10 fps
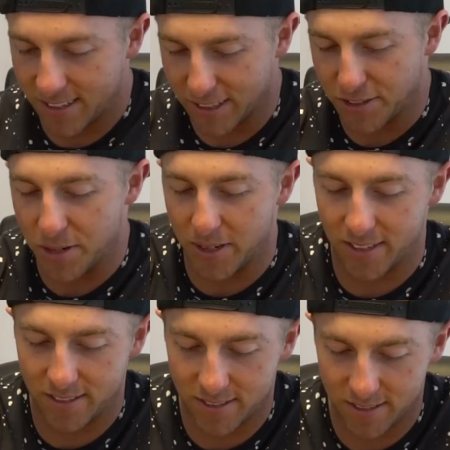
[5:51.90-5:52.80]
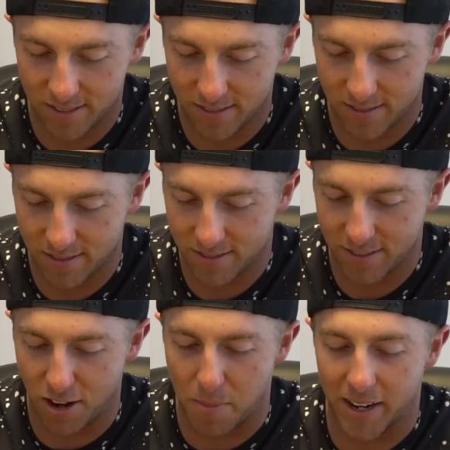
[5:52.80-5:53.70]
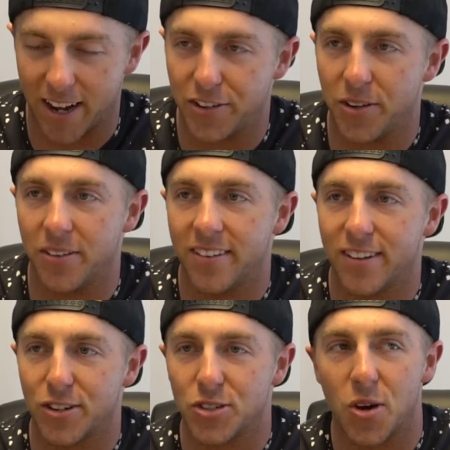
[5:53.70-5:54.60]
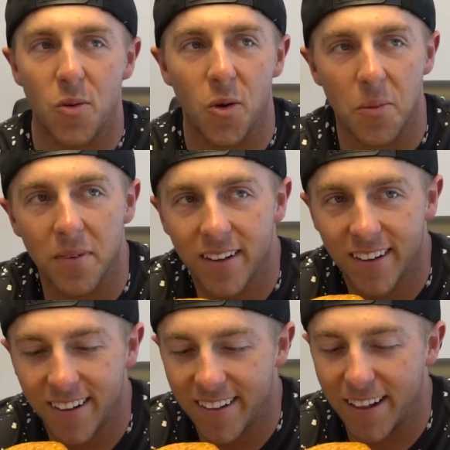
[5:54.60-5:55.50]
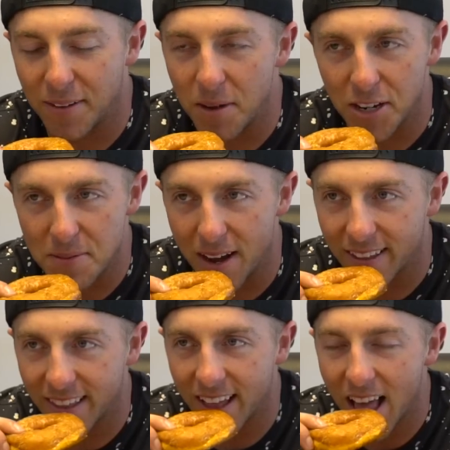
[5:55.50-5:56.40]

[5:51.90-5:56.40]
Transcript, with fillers: Let's do it. Oh my god, dude, they're so warm. They like melt in your mouth.